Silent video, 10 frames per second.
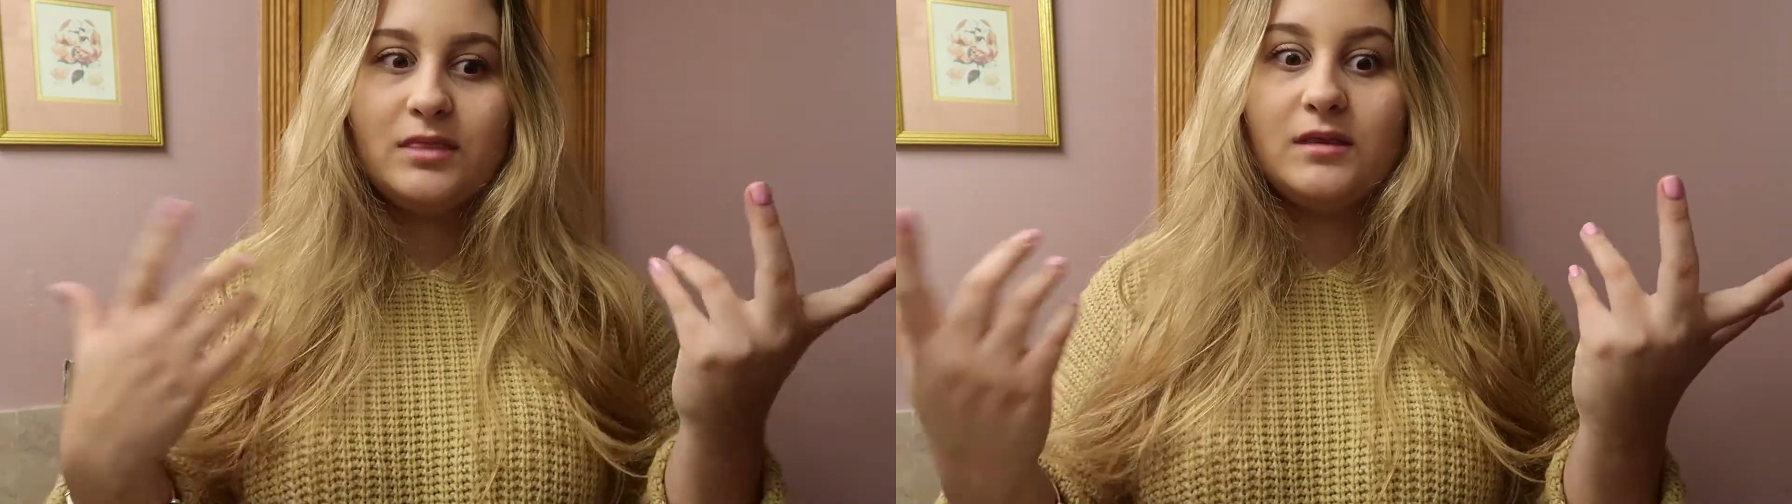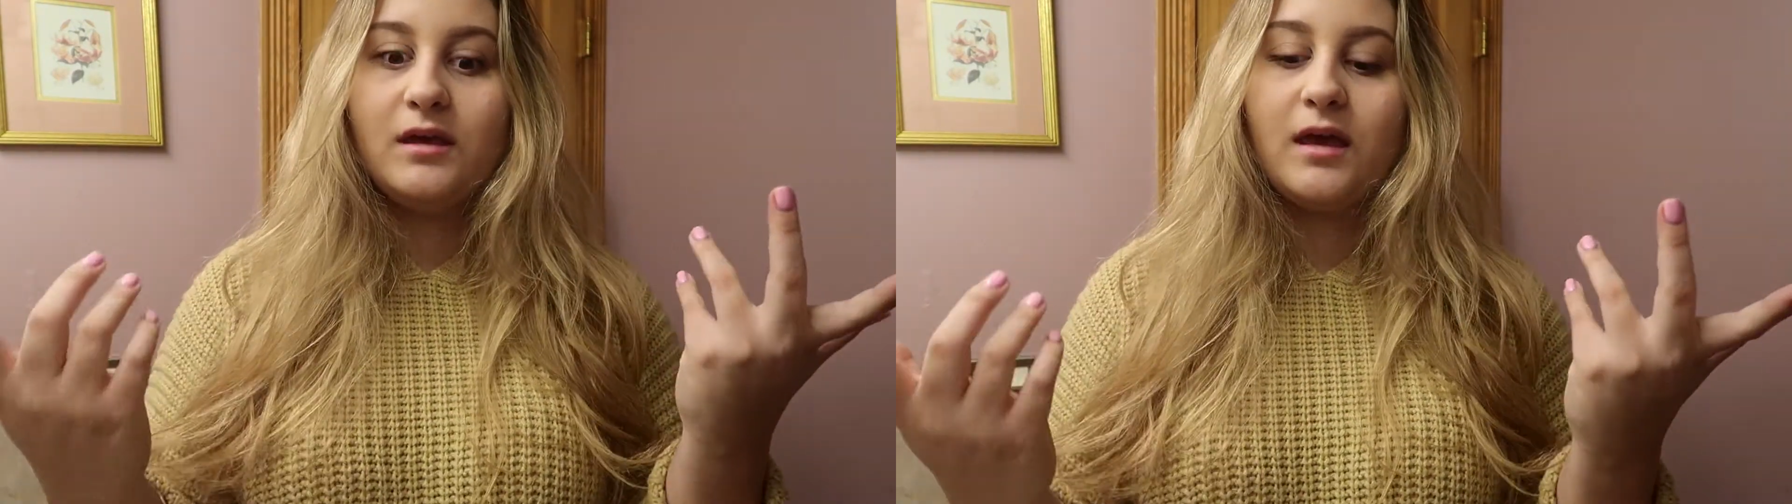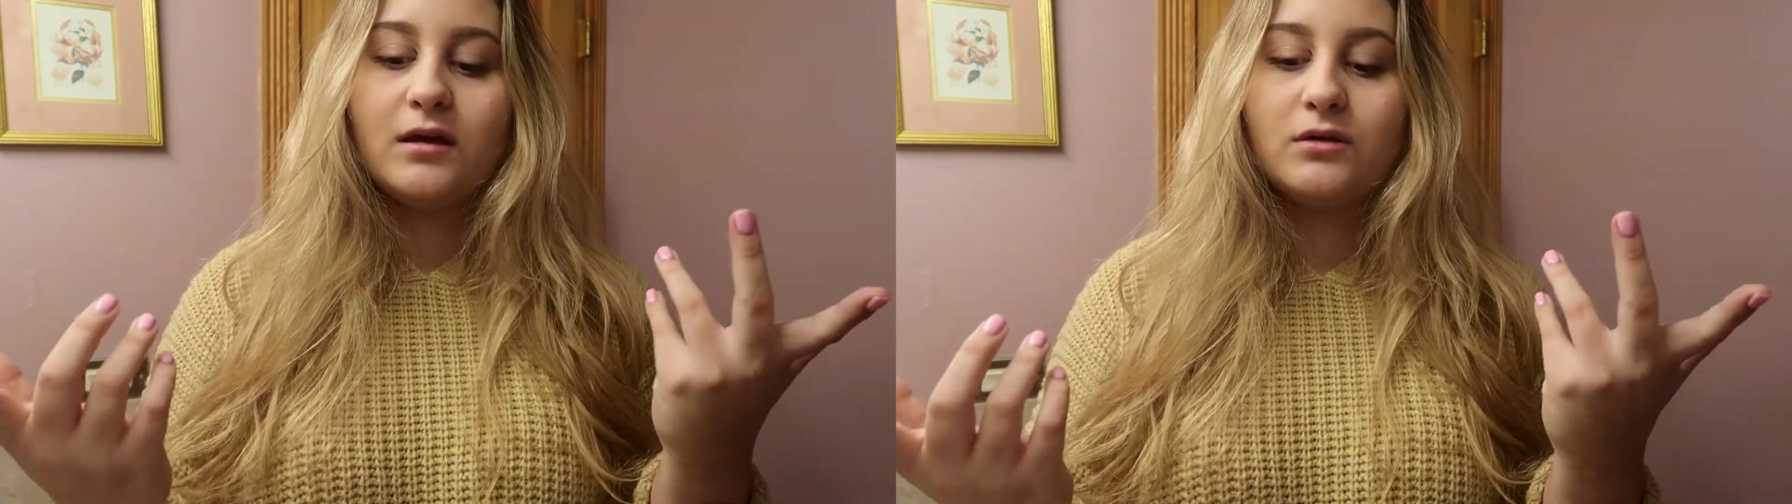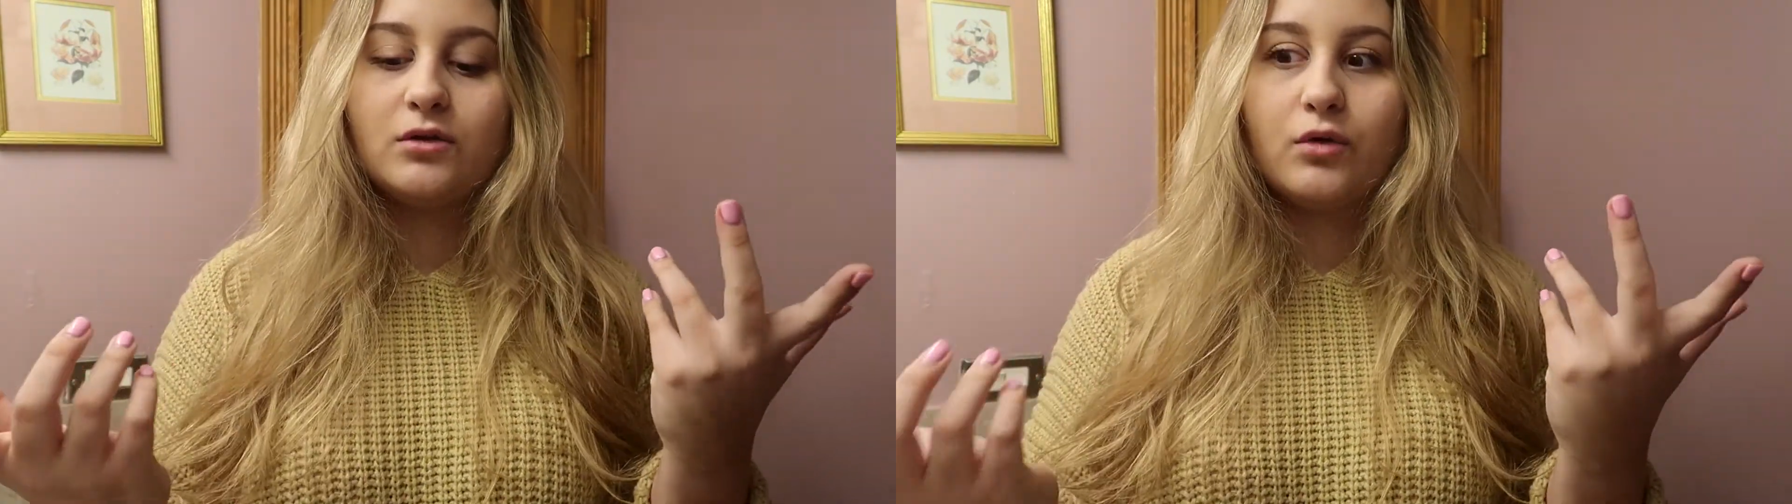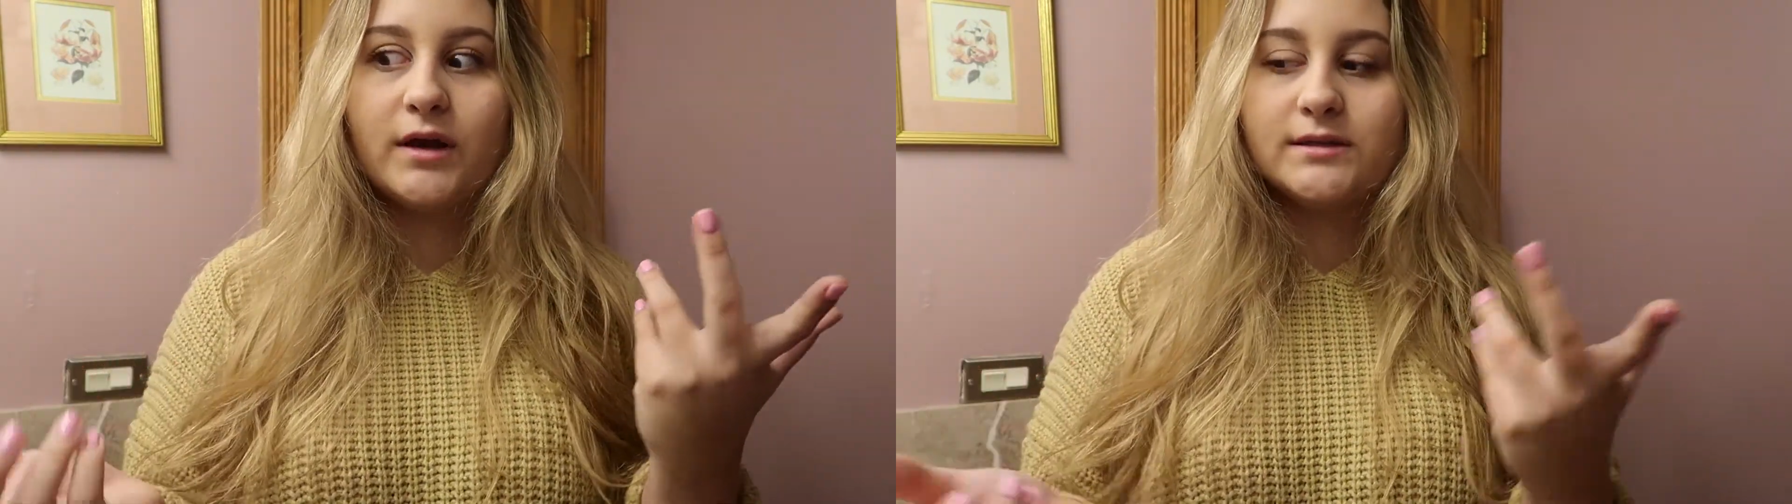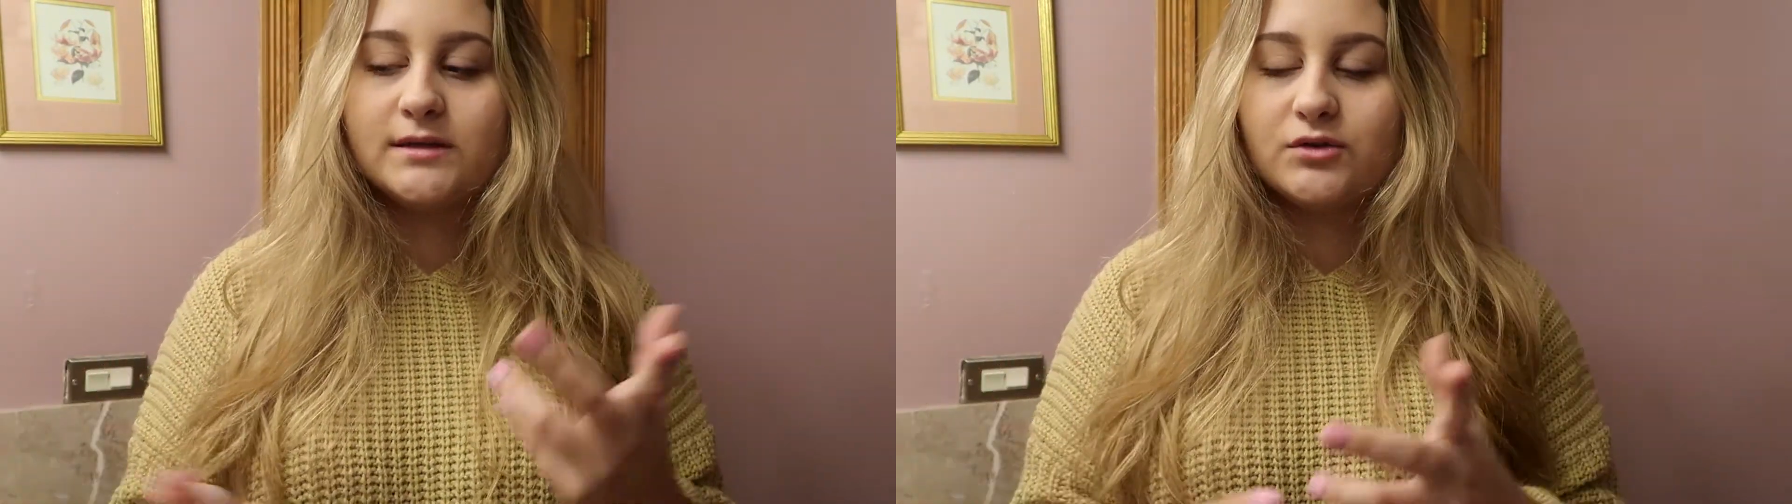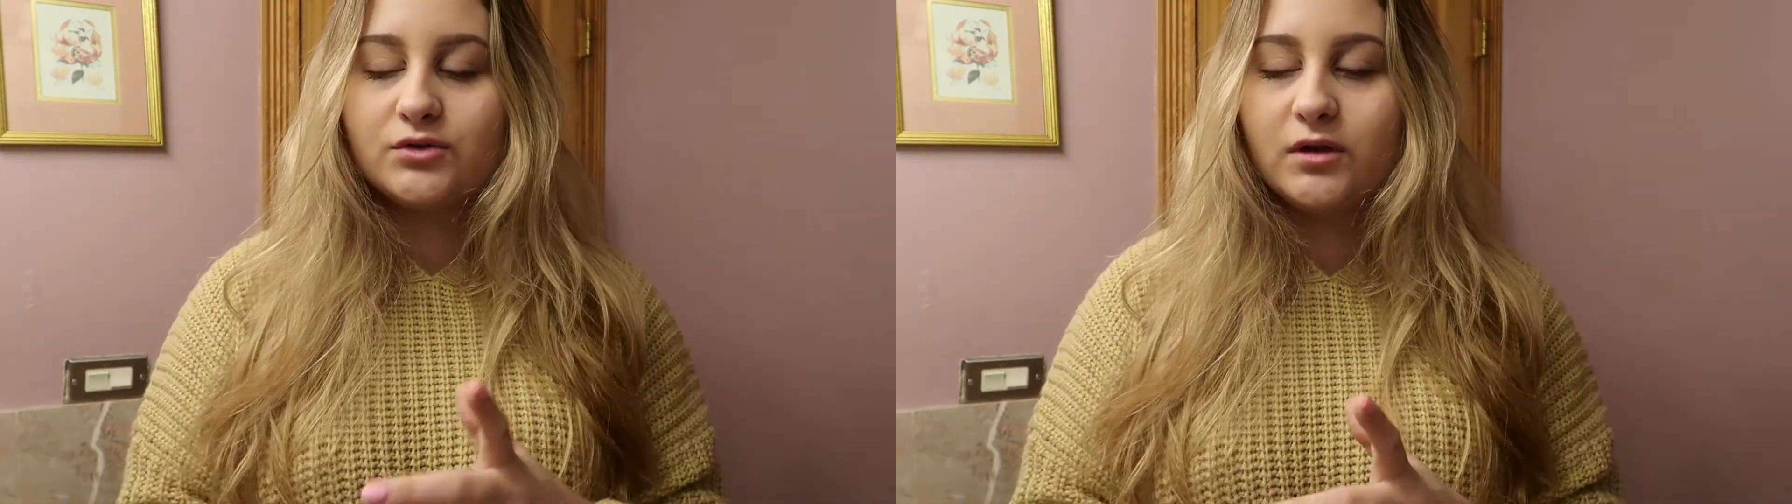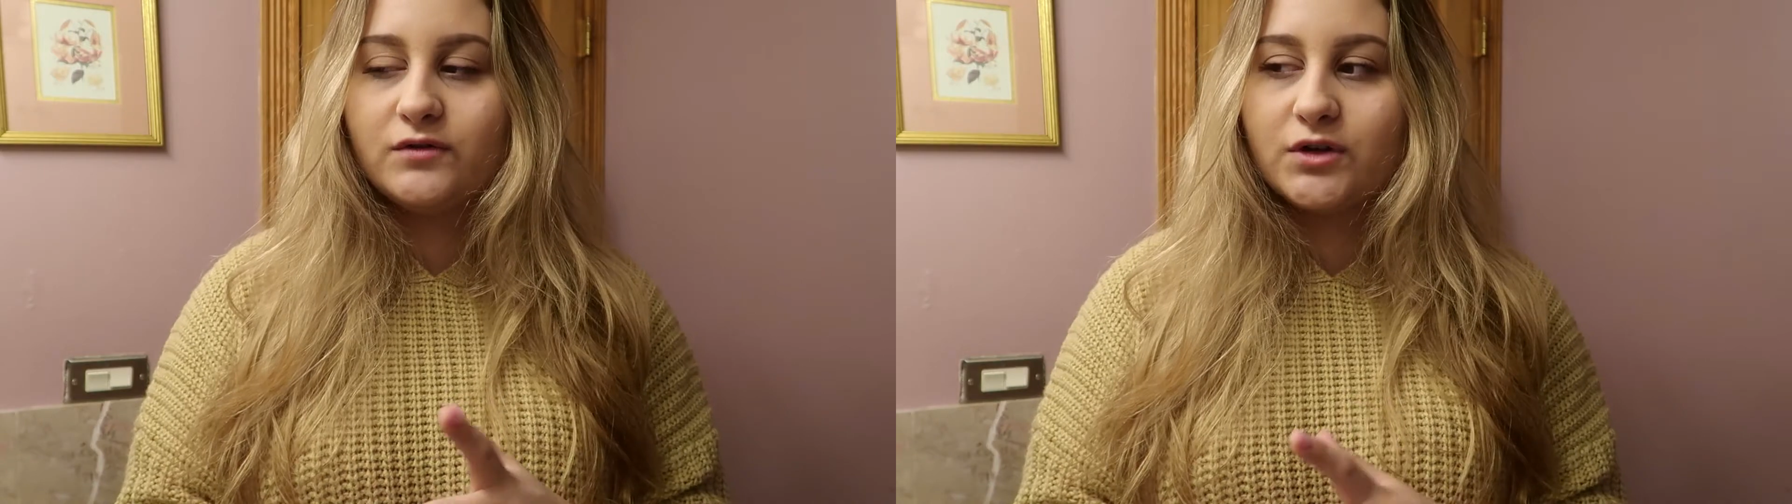the Grand Central of